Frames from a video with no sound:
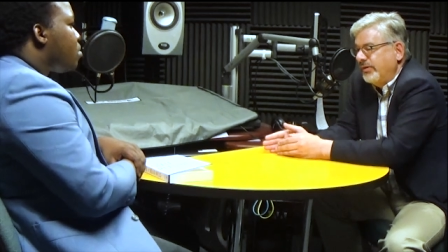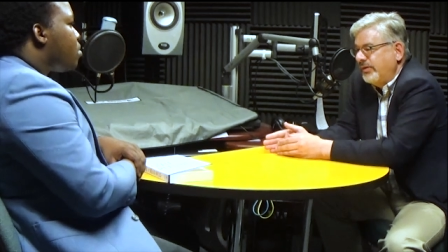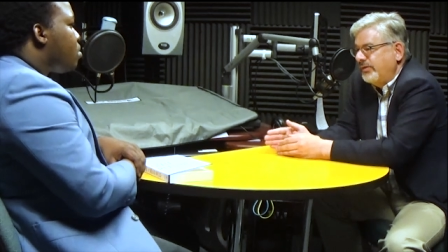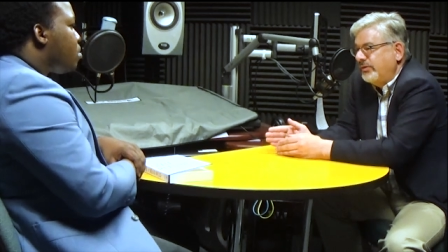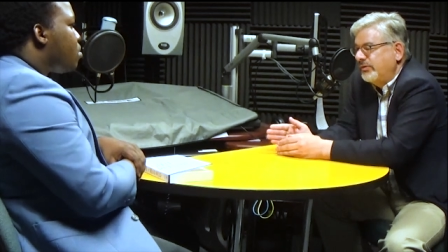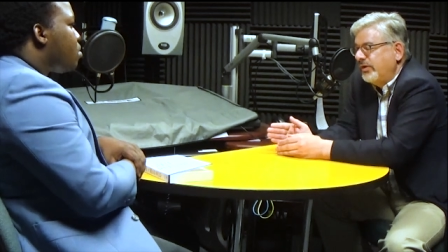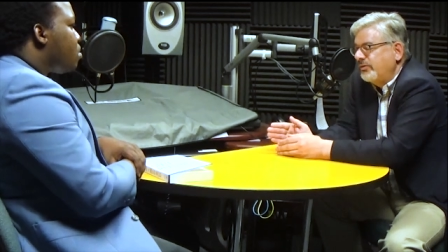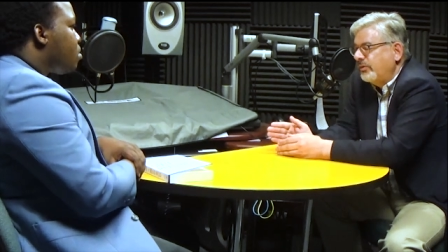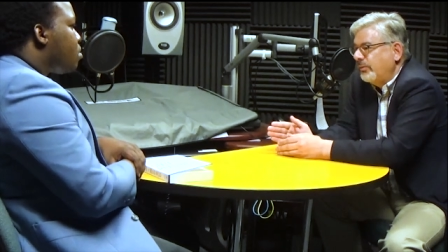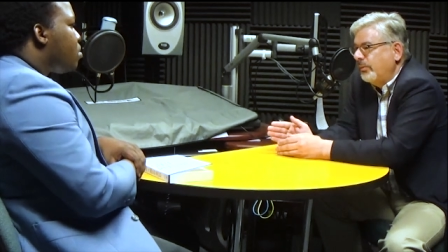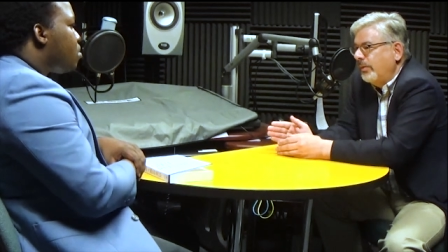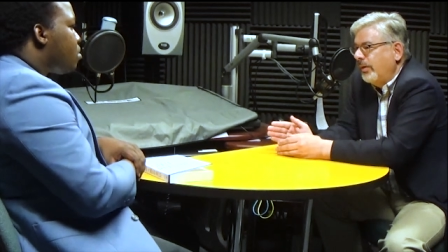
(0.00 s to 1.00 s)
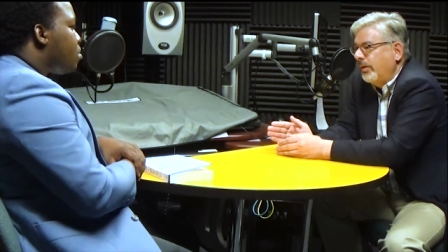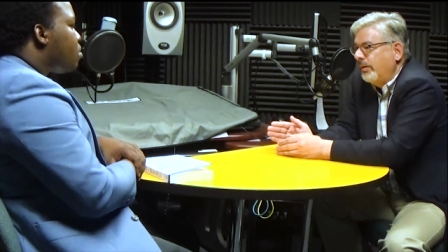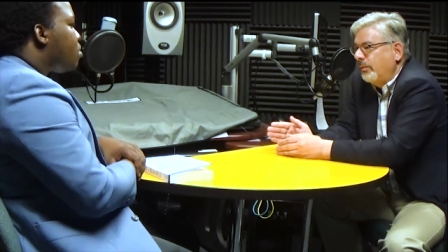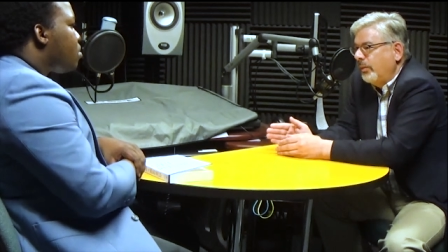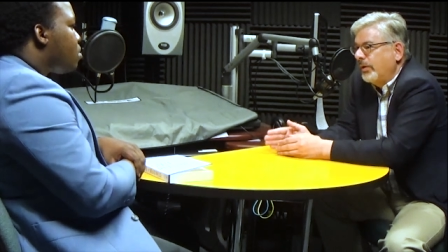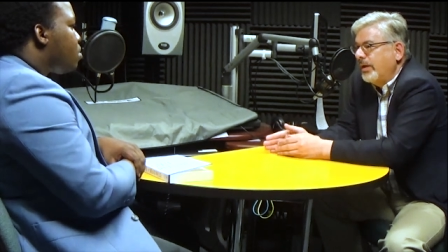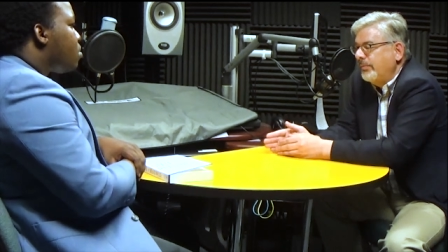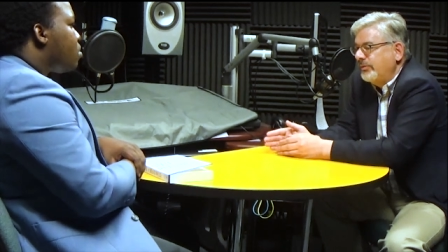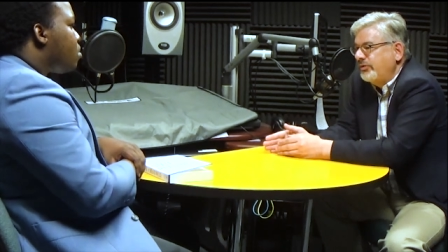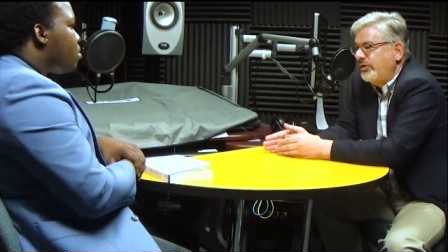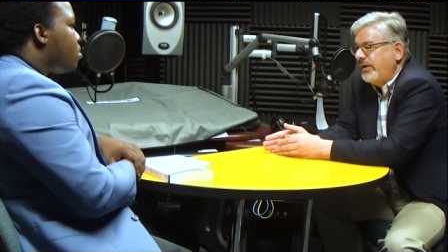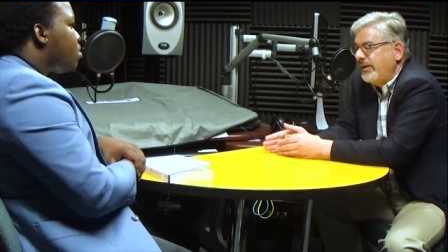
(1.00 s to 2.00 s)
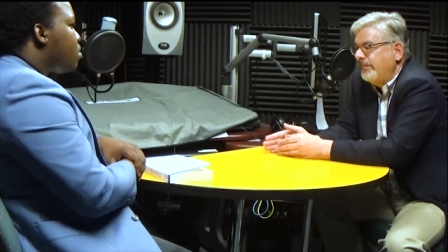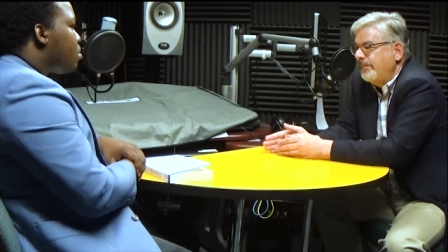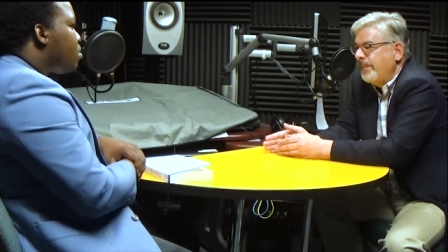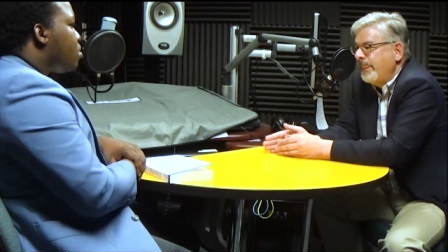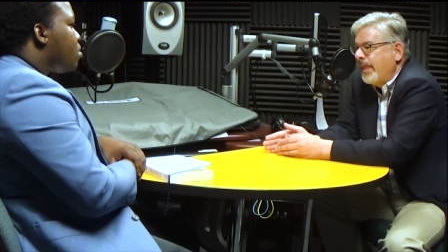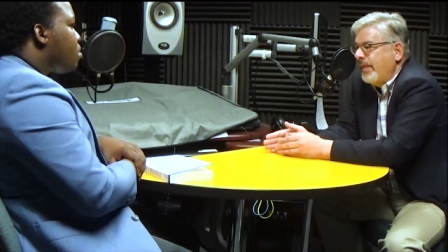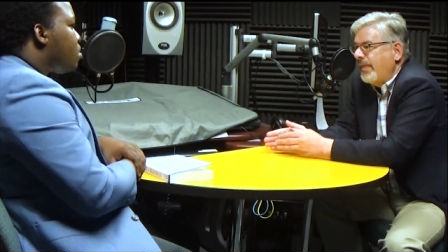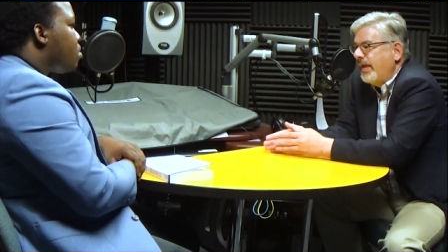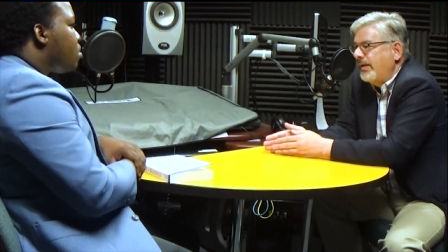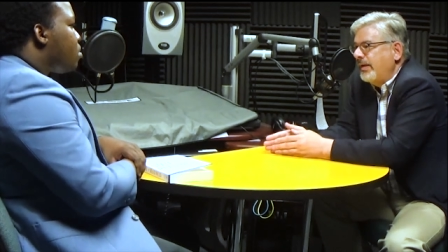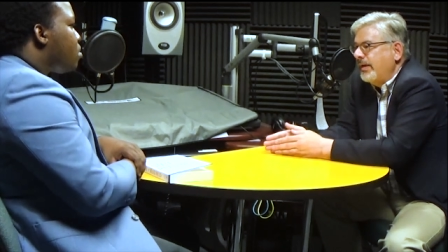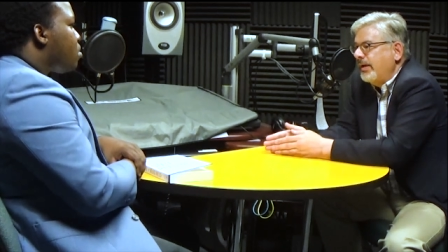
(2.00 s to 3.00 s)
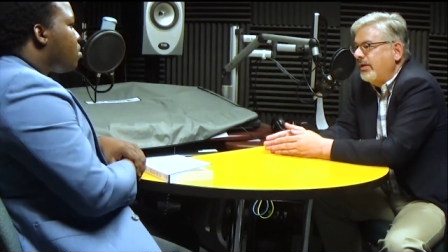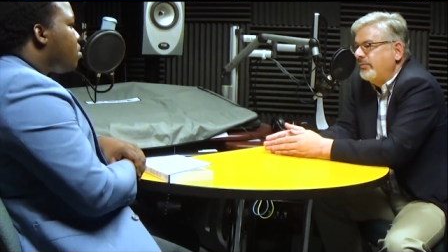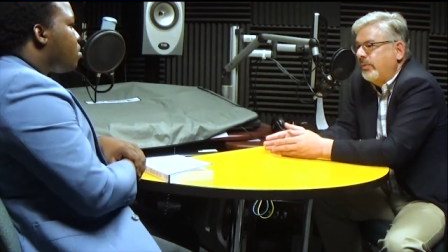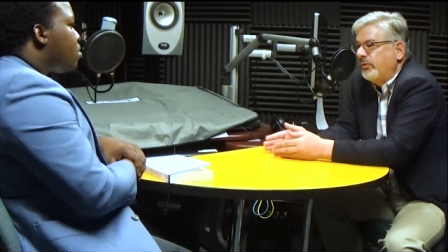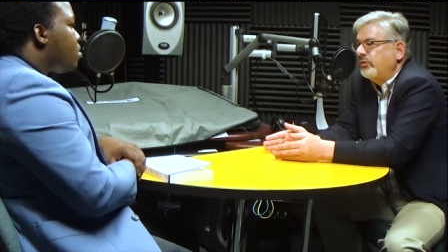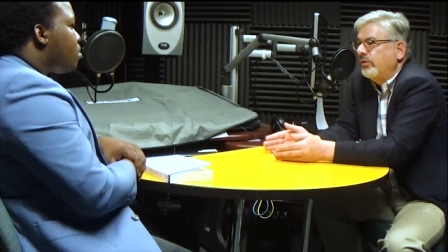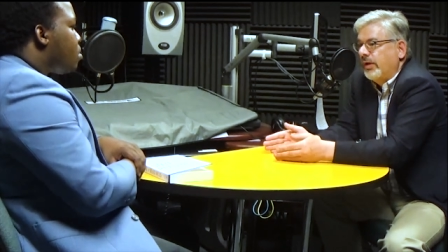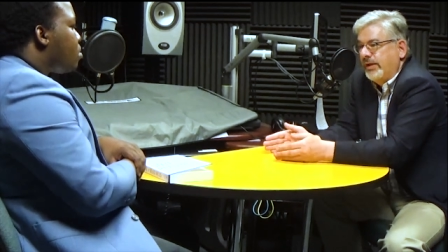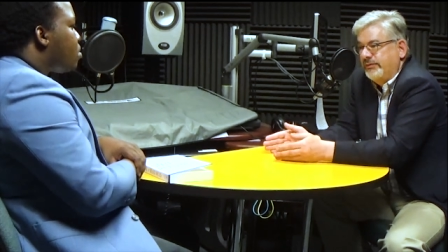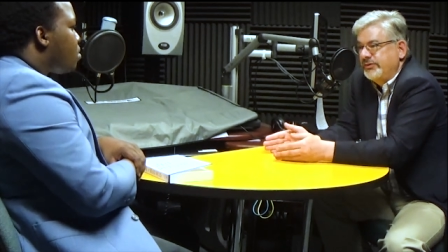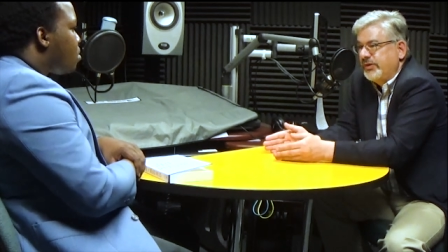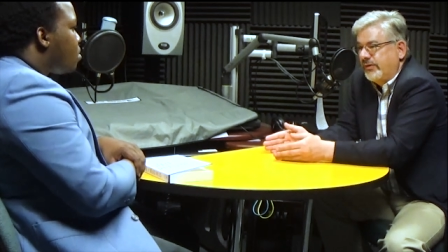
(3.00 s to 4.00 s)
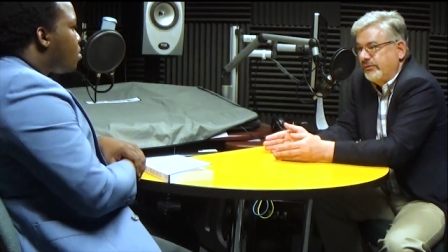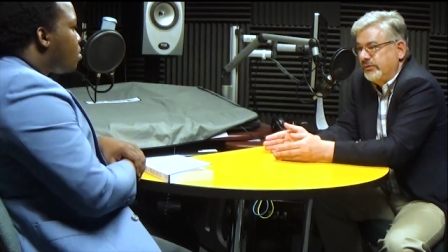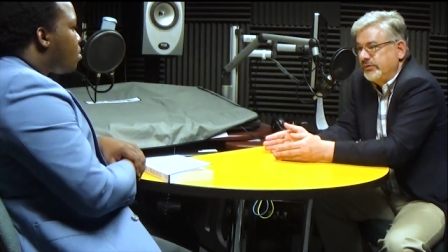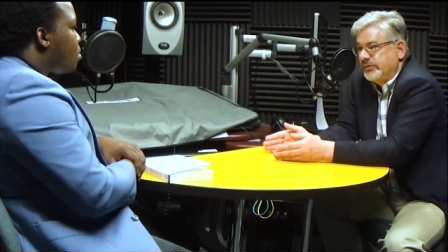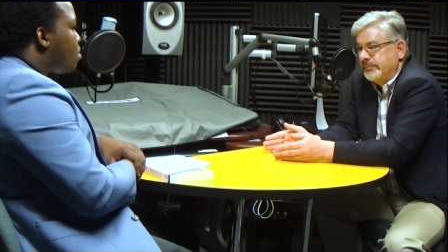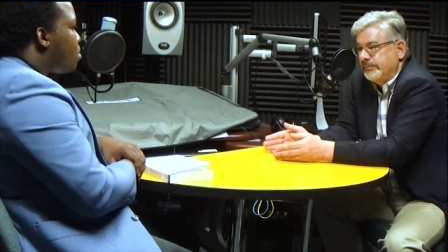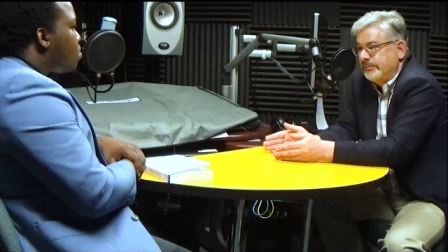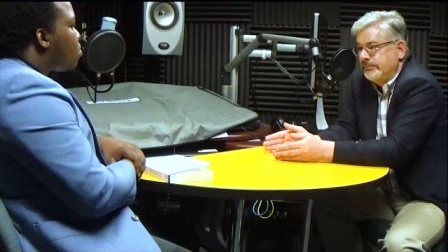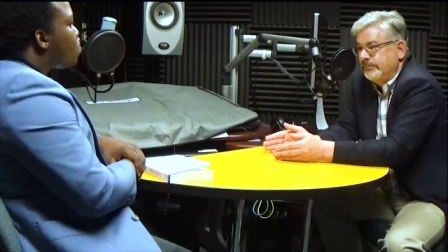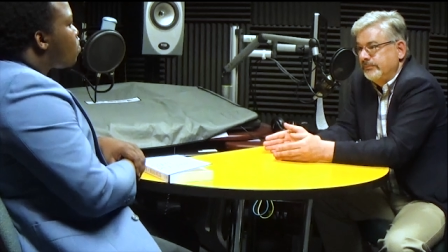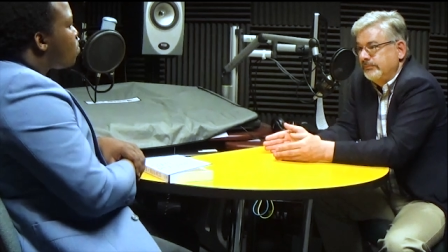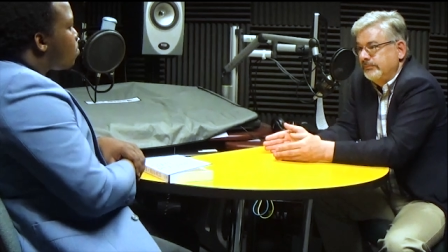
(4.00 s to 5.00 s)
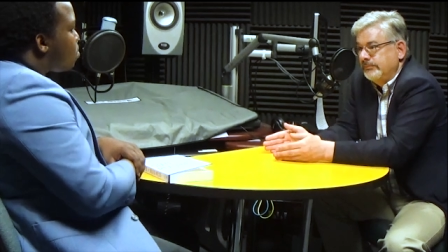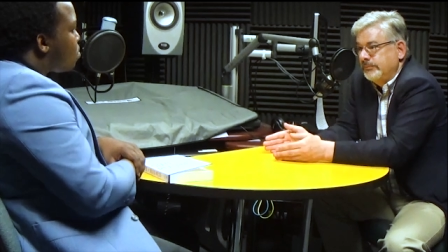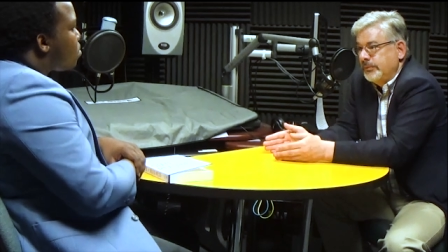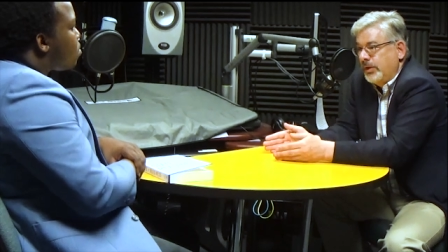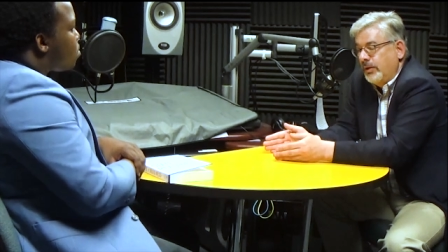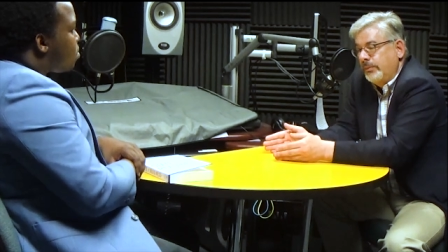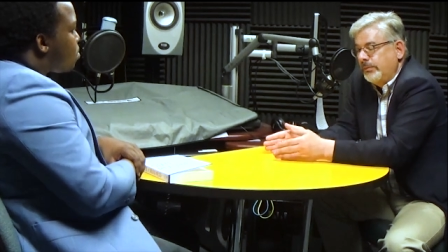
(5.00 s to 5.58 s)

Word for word: He's such a, uh, a working machine that his personal life suffers. Mm -hmm. You know,